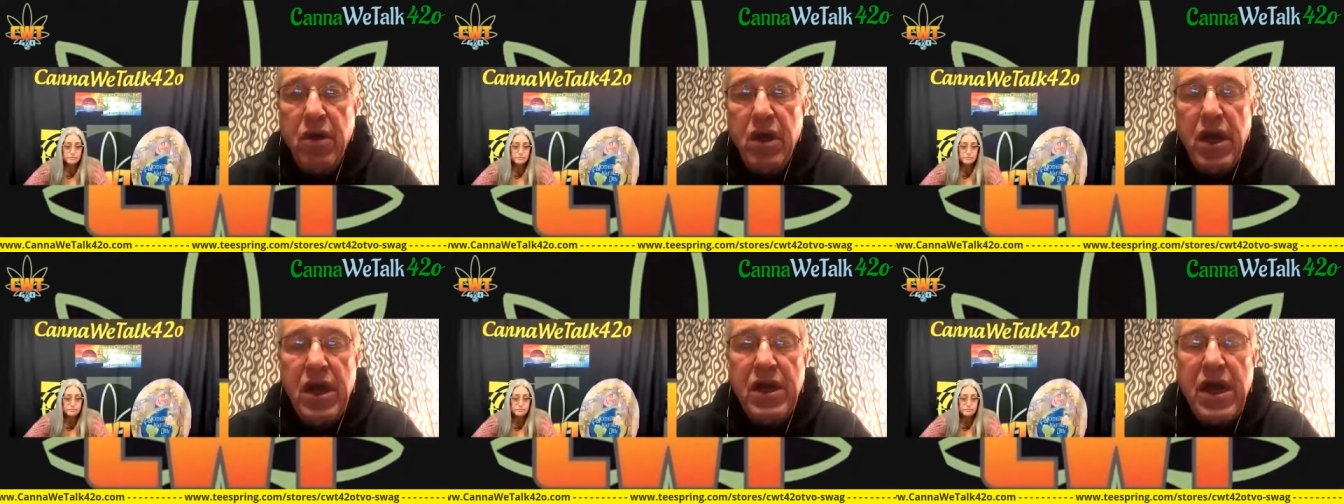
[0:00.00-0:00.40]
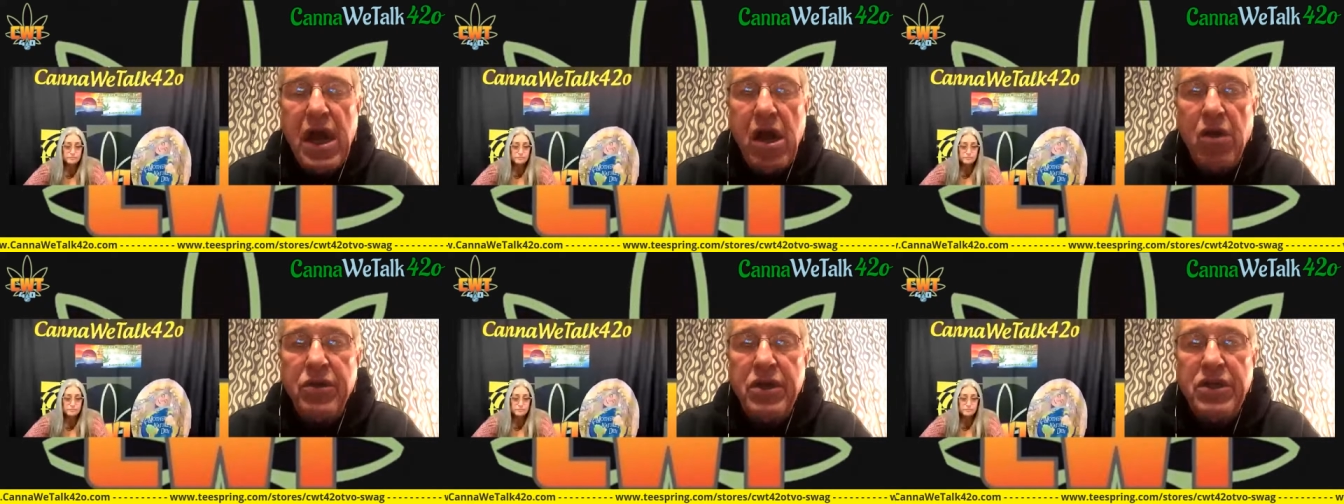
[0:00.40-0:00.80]
and
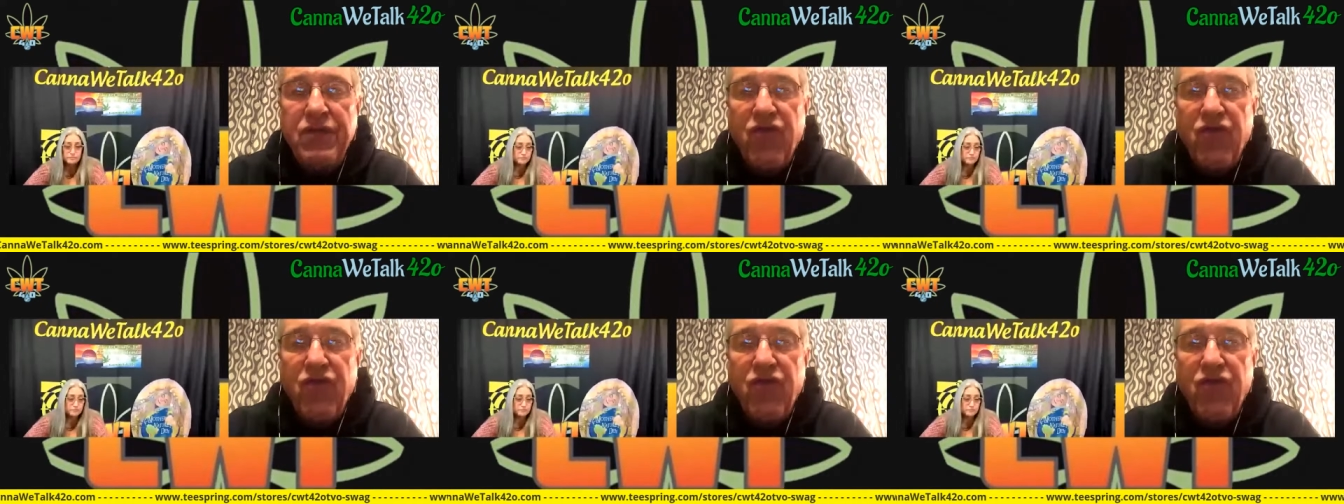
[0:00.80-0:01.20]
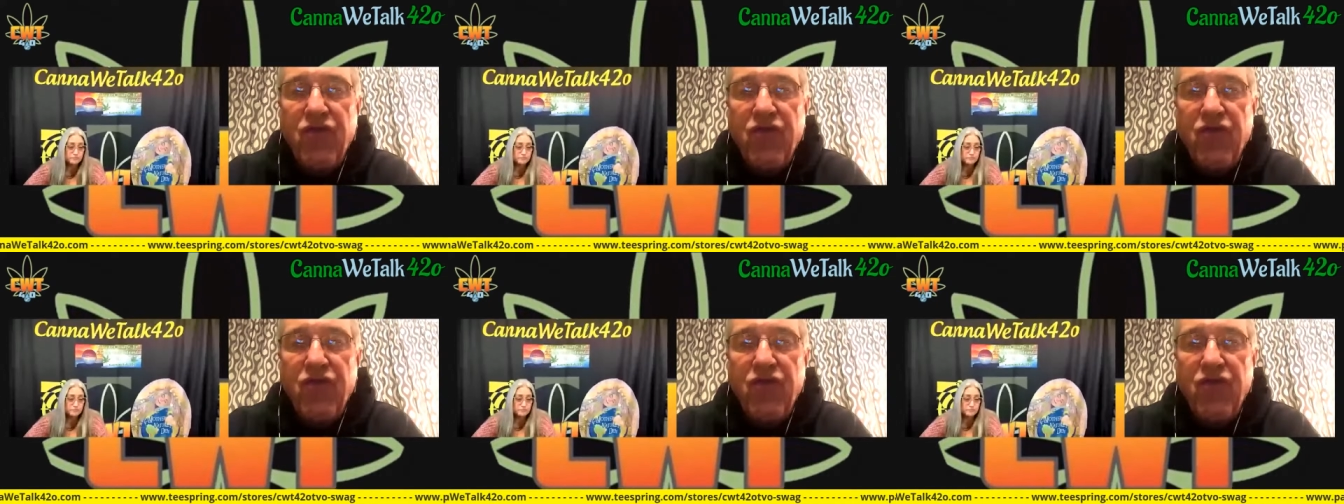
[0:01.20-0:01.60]
how these
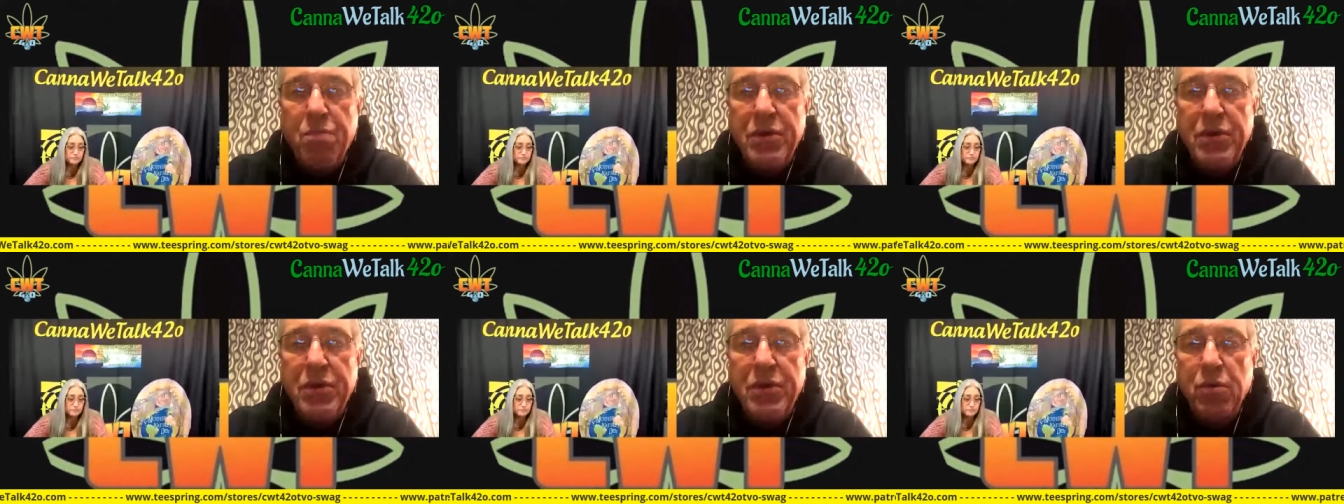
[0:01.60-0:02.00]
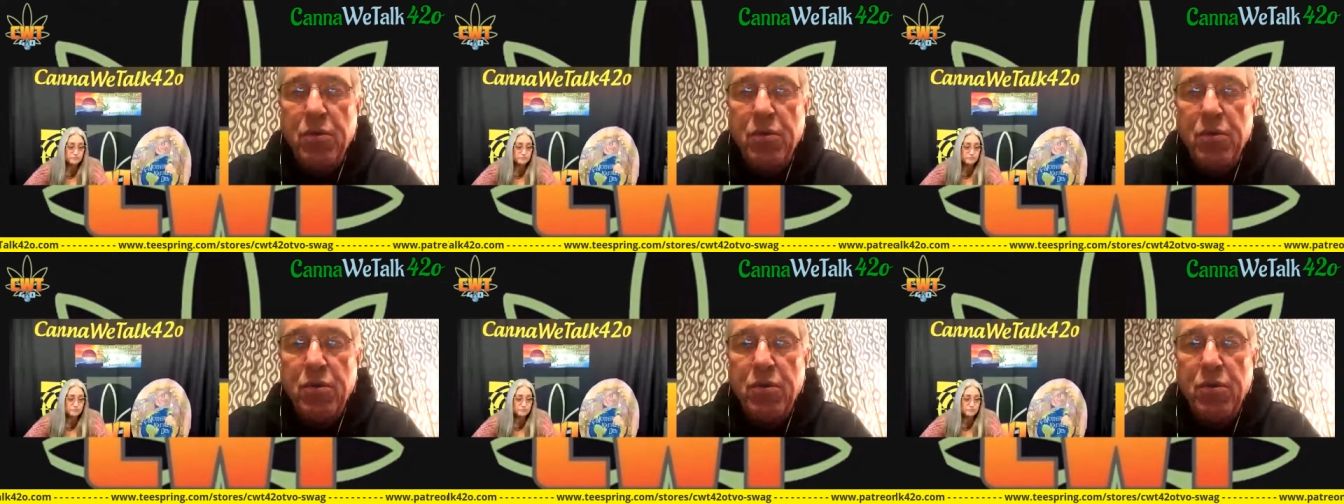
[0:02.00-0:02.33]
pharmaceutical people